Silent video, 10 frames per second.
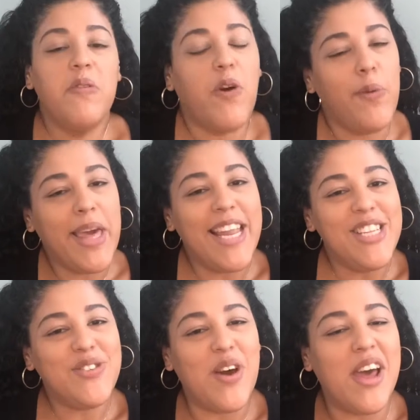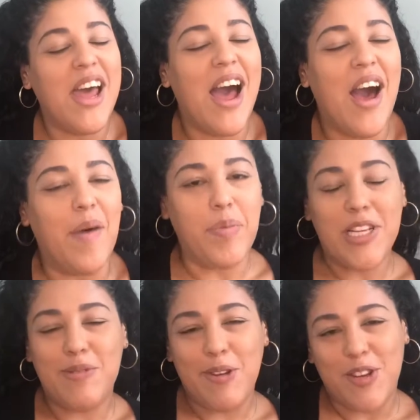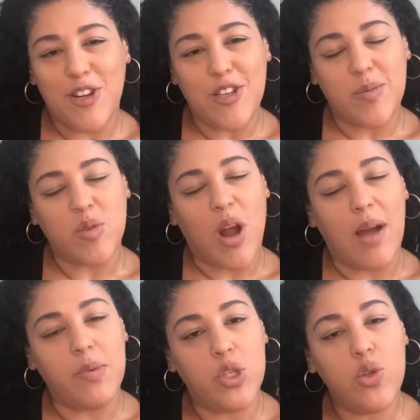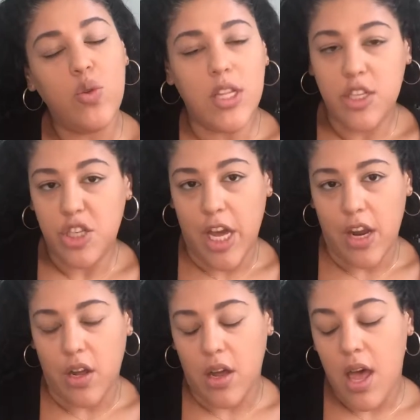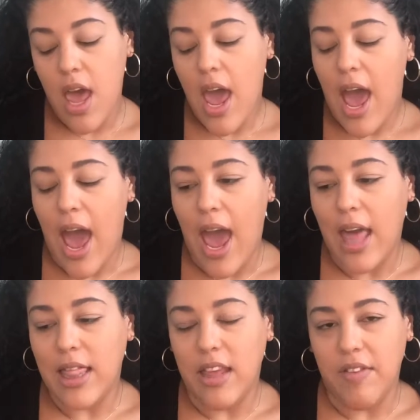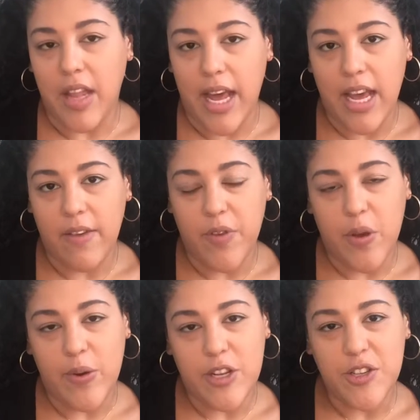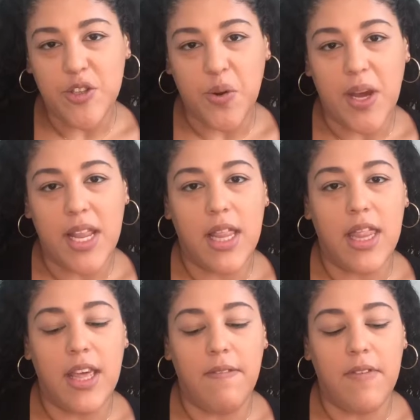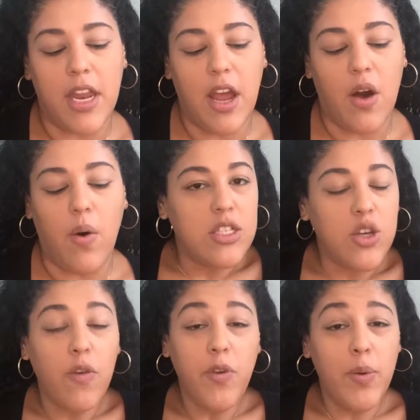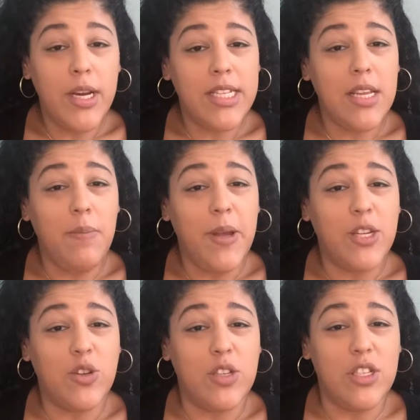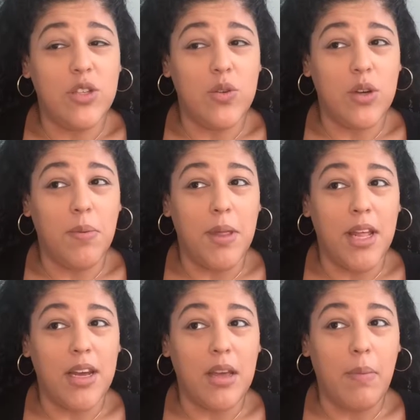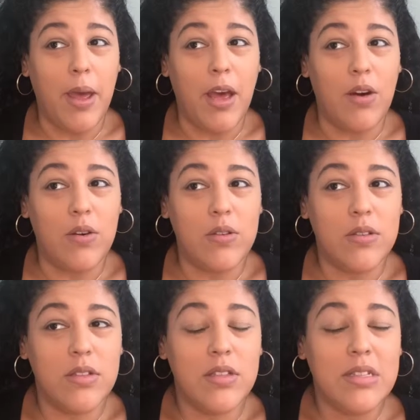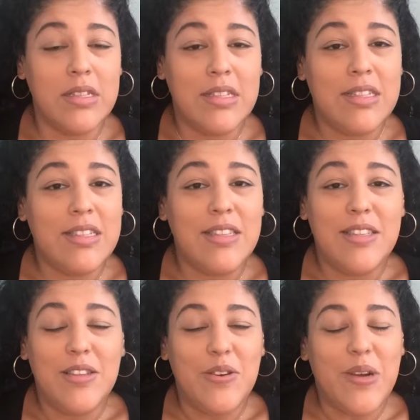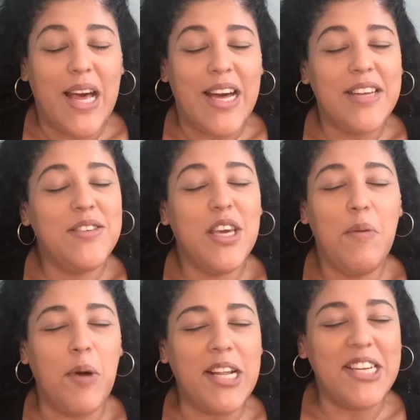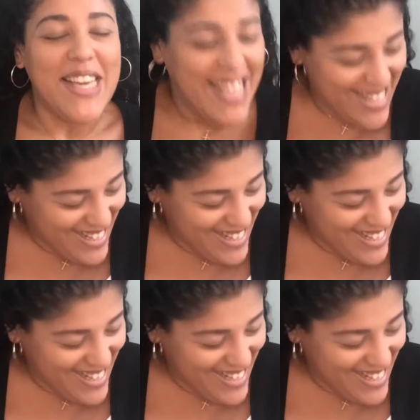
Before we get into it, please make sure you subscribe to this channel and leave a like if you enjoyed the video. So if you want to see me turn into Camila Cabello, oh god, keep watching.